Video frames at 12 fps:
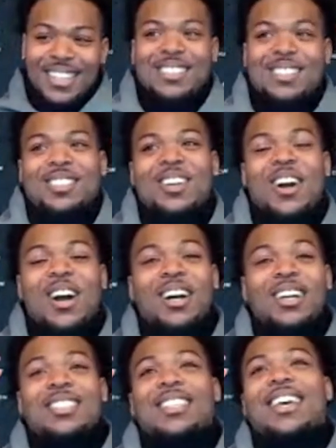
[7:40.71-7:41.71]
So I'll
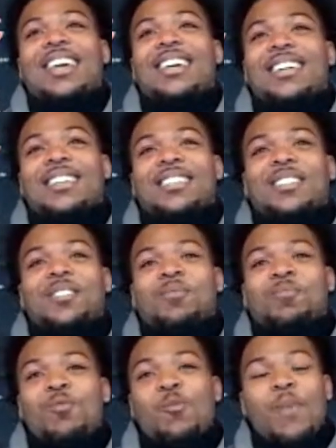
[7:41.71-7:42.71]
say
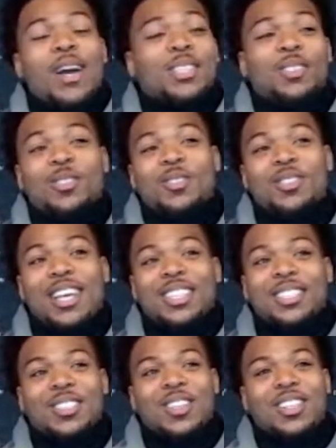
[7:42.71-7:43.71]
my juice has
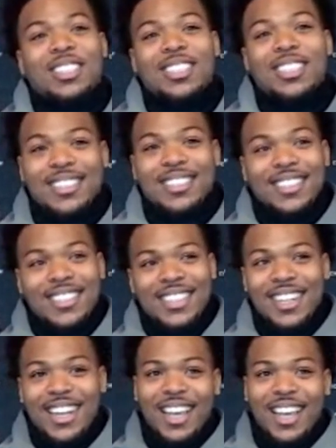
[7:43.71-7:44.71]
started.
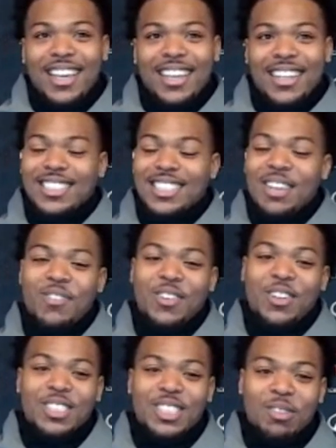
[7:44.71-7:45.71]
Like, because at
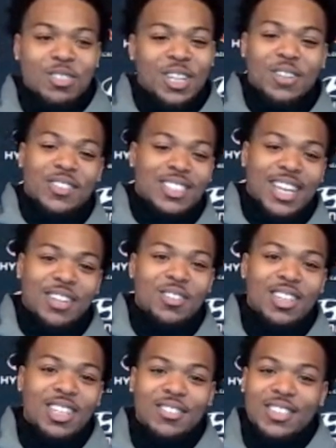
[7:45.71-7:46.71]
first I was nervous. I didn't
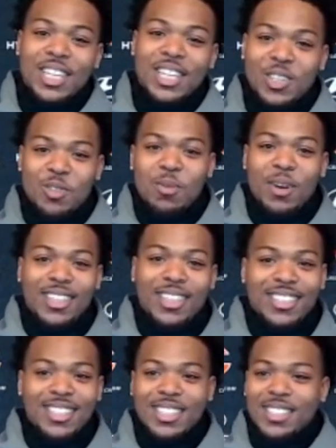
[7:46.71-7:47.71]
really even tell anybody.
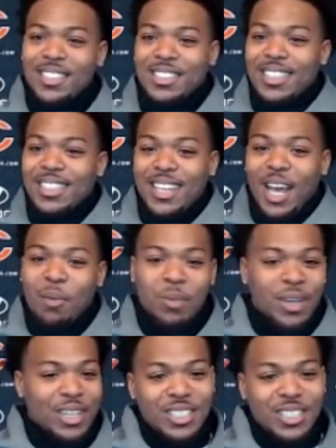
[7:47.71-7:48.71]
I
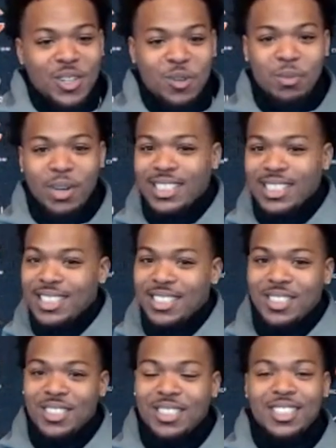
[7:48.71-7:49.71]
barely told my
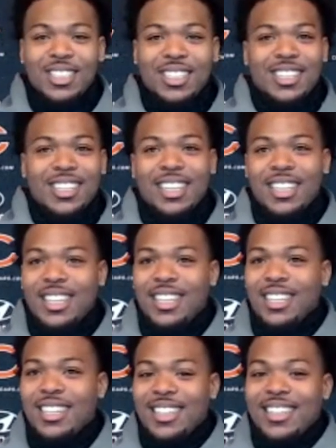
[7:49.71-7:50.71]
sister. And then,